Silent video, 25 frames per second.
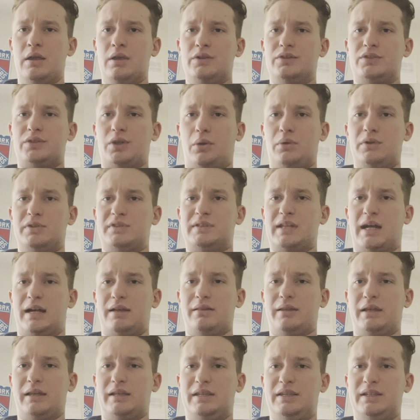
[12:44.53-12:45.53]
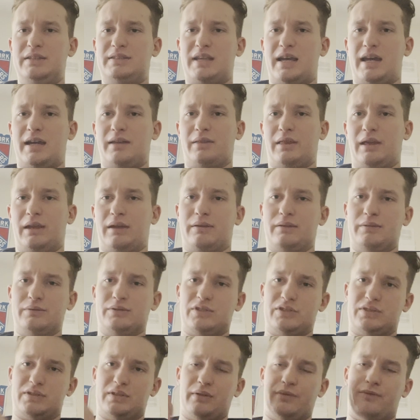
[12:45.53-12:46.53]
So it's not like he's had, like,
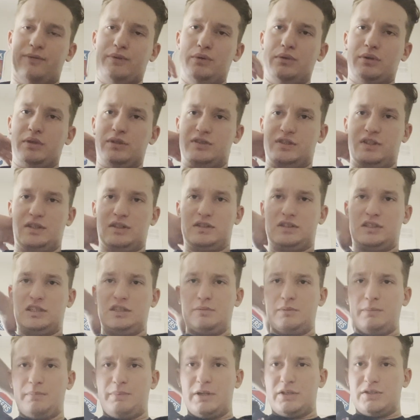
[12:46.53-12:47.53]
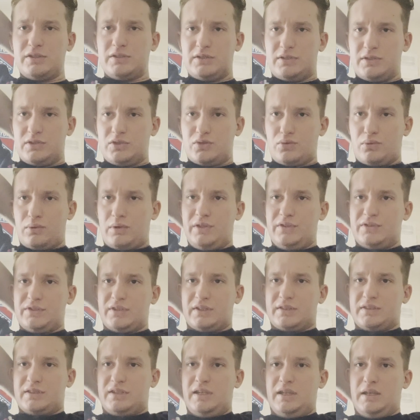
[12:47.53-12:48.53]
just a few good seasons. He's been pitching since
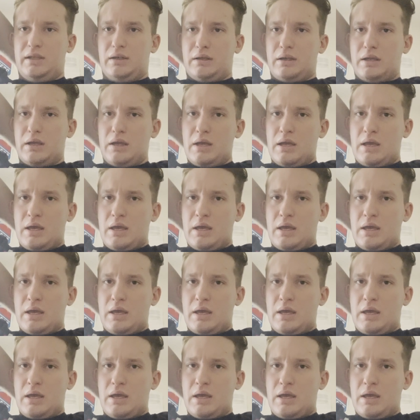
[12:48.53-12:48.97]
2016.